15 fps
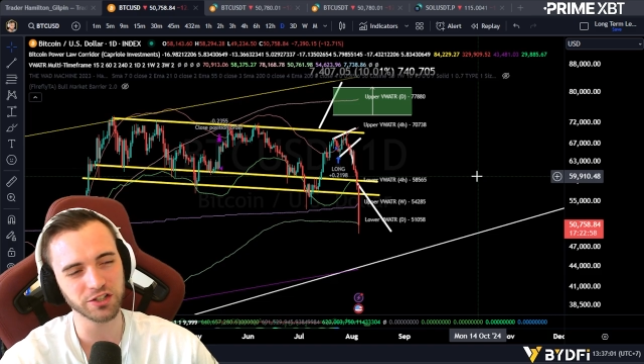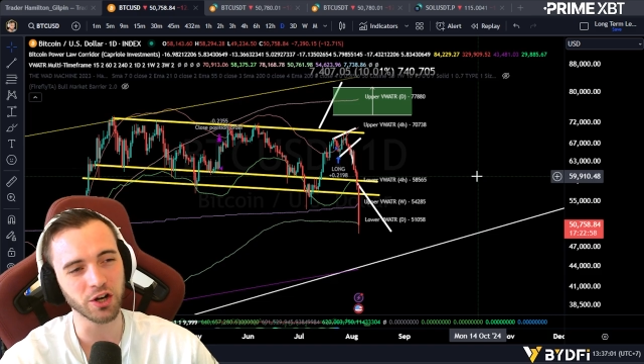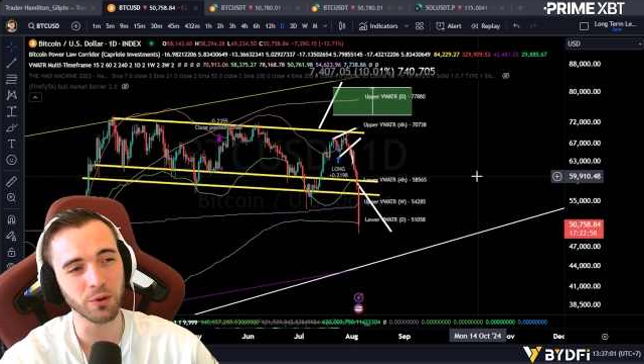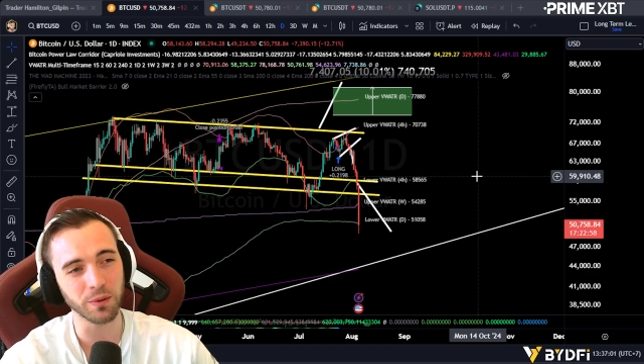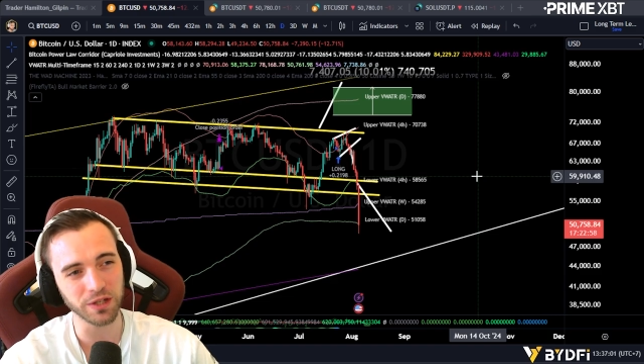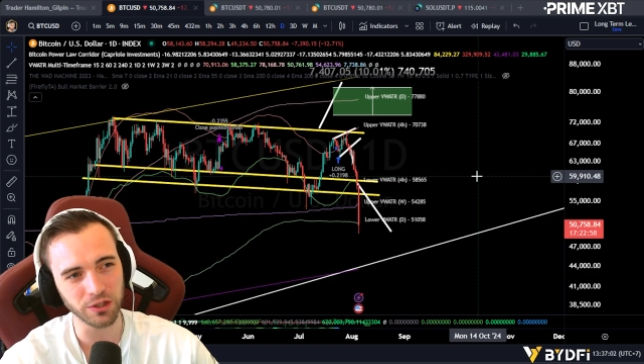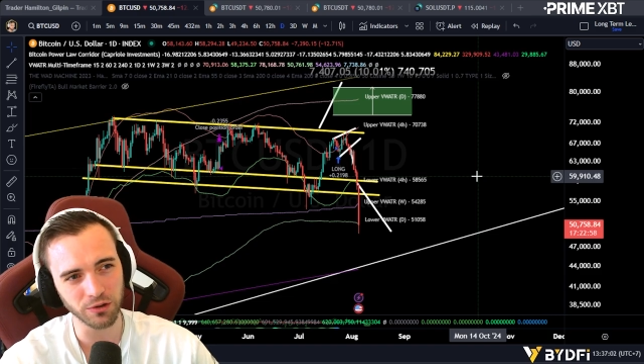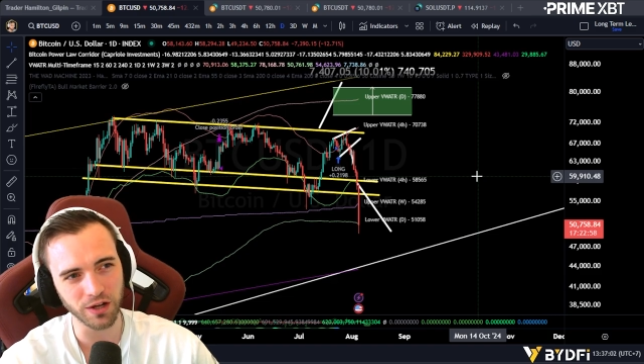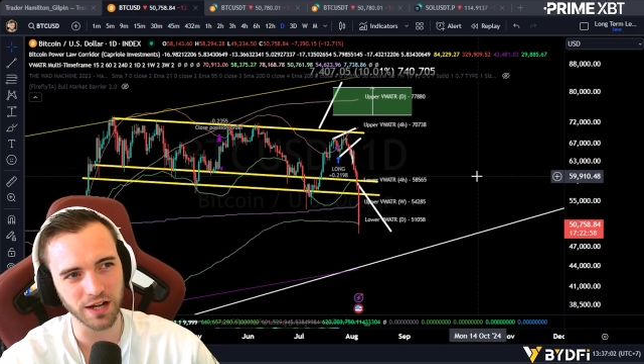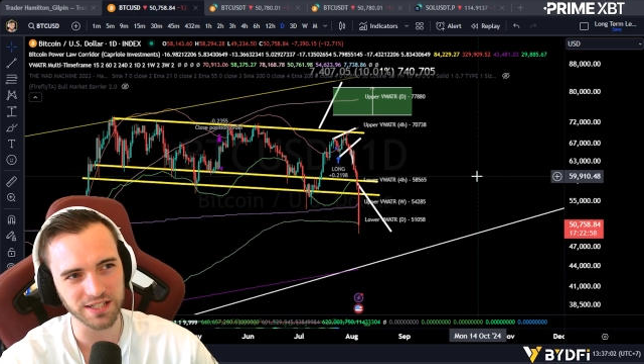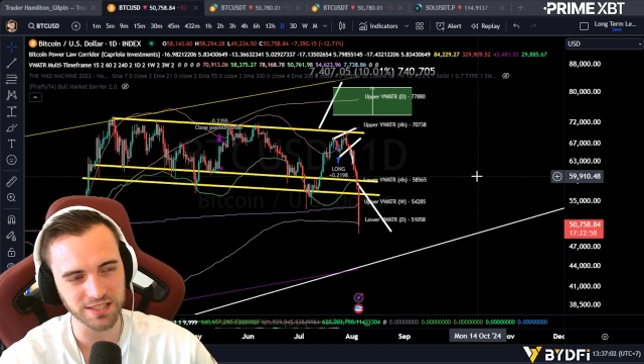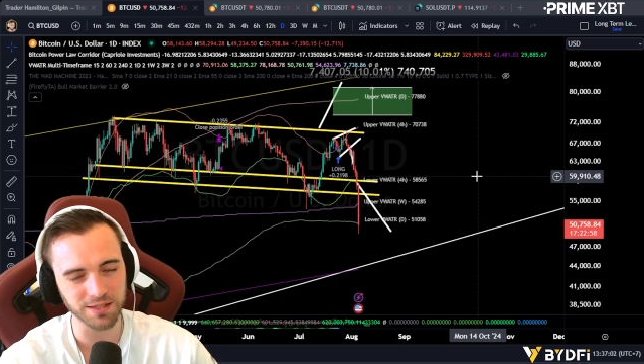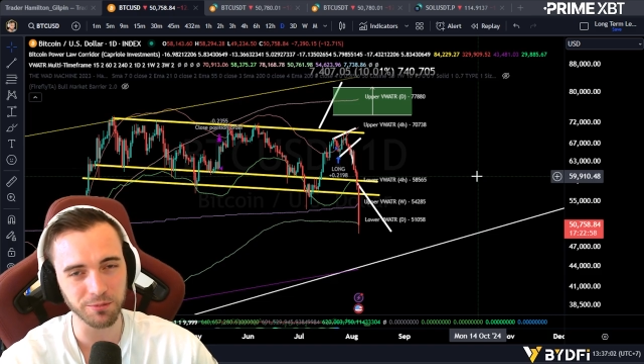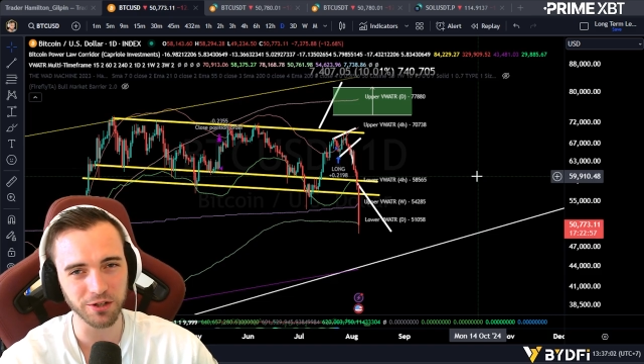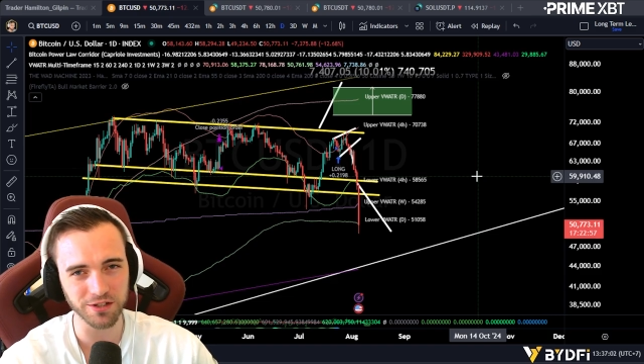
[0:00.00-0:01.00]
showing you
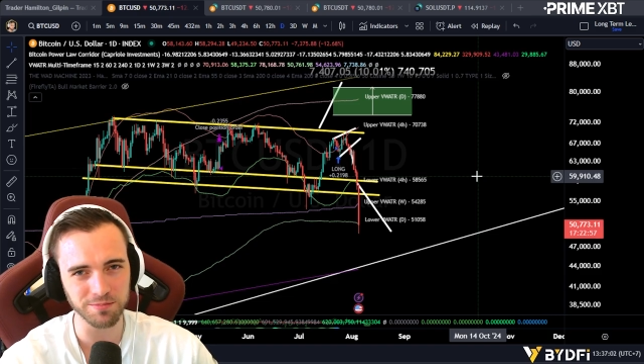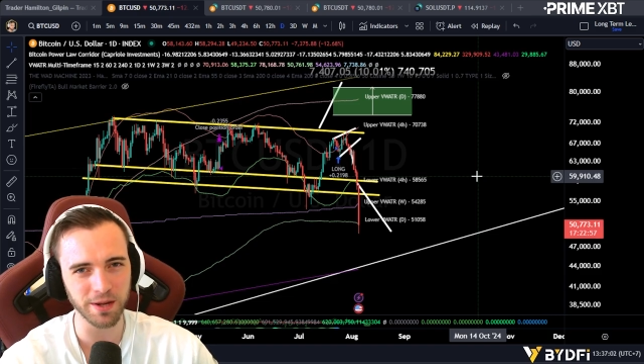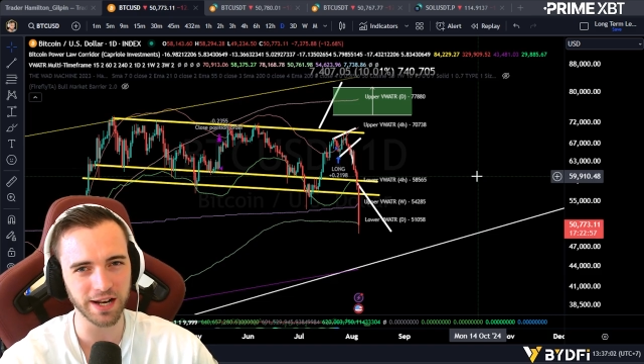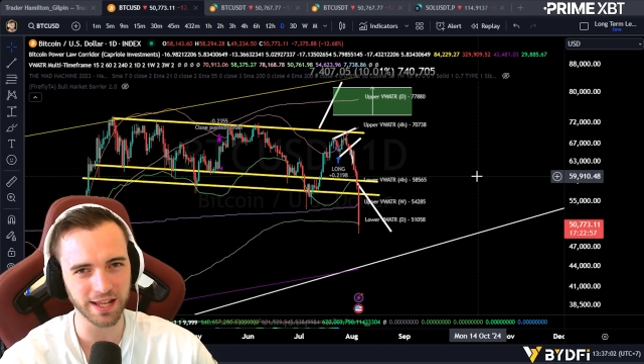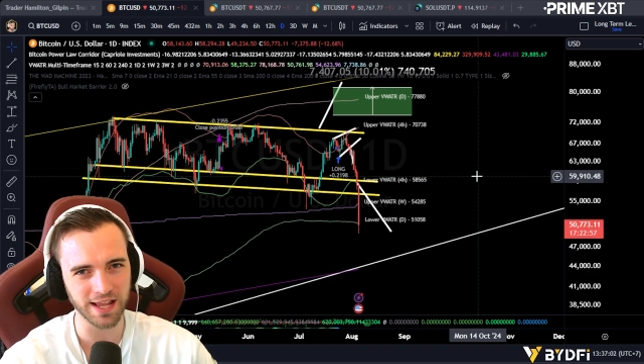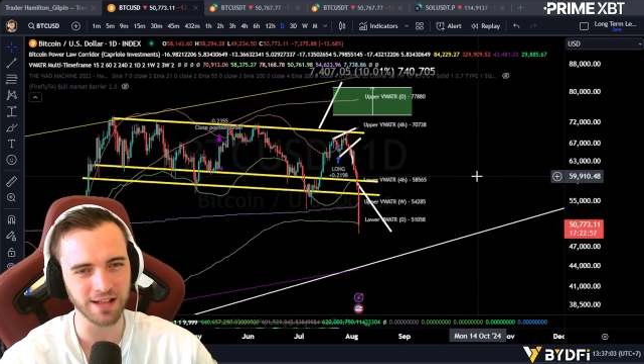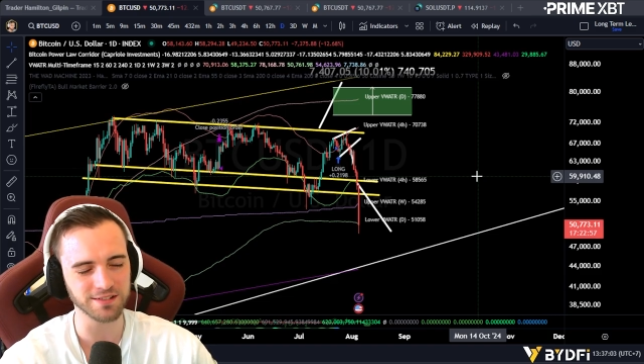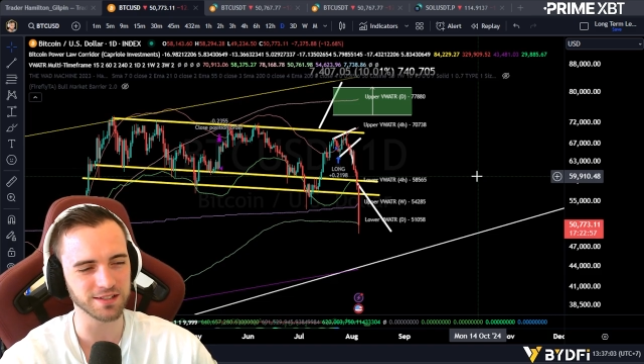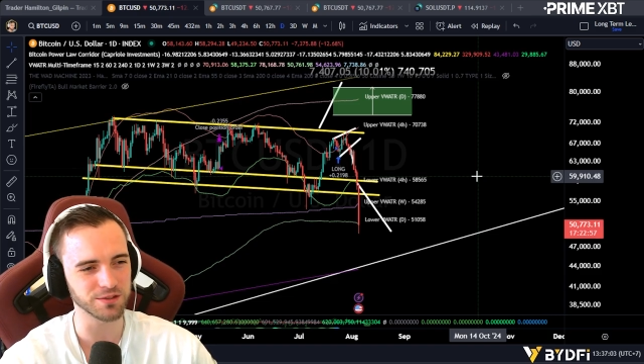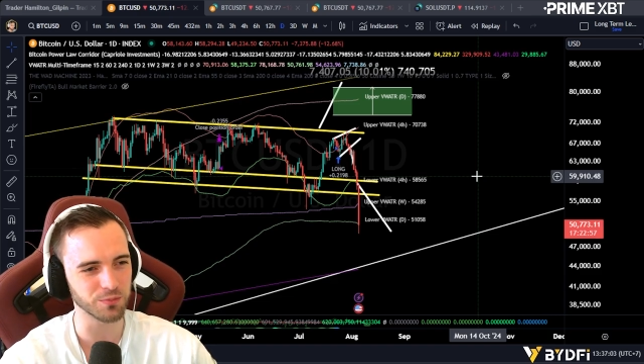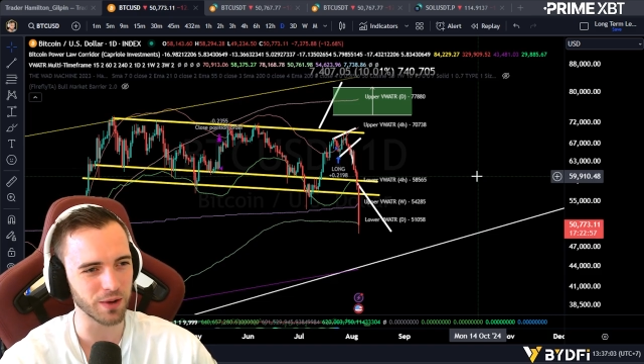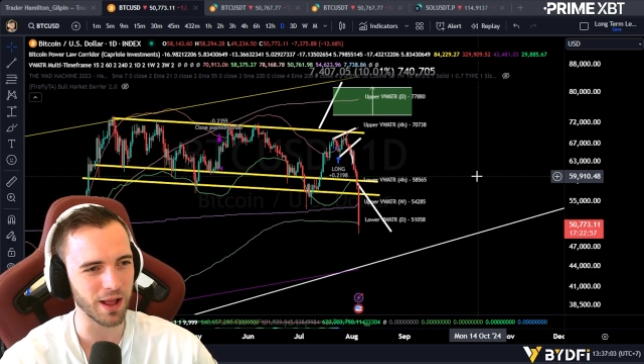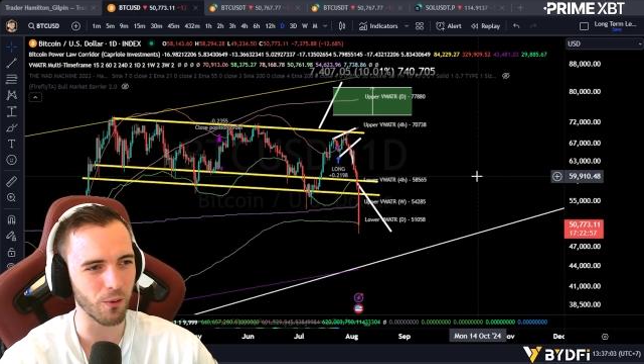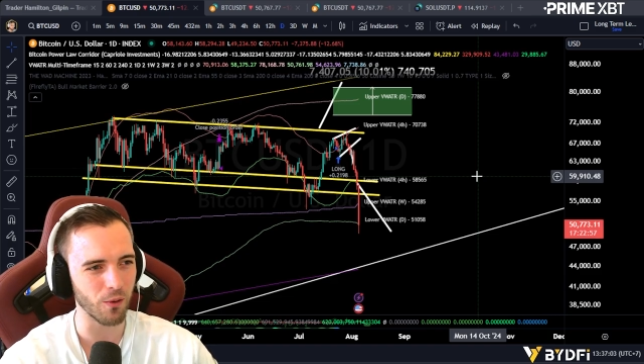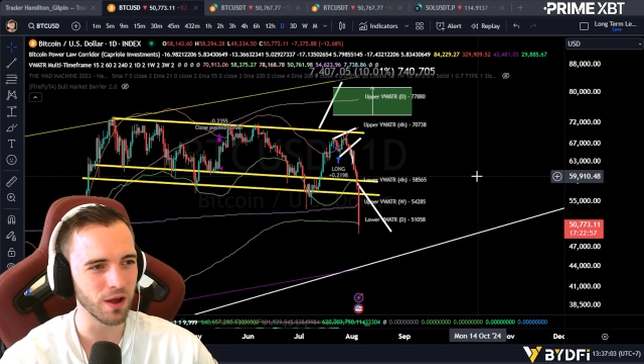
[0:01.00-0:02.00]
guys some of those main accounts as
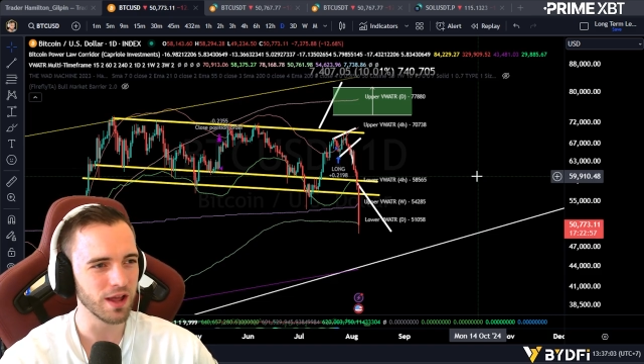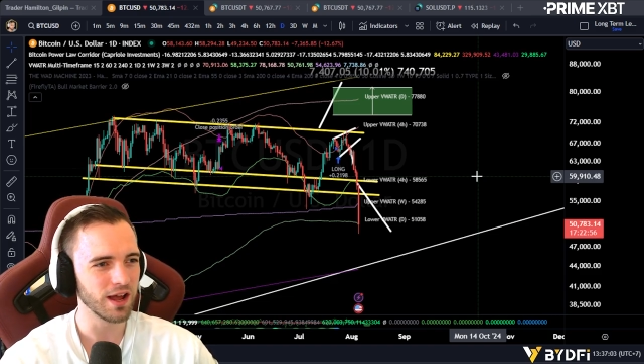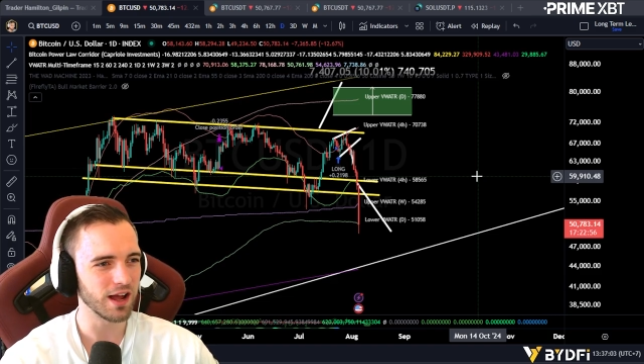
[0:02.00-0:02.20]
well,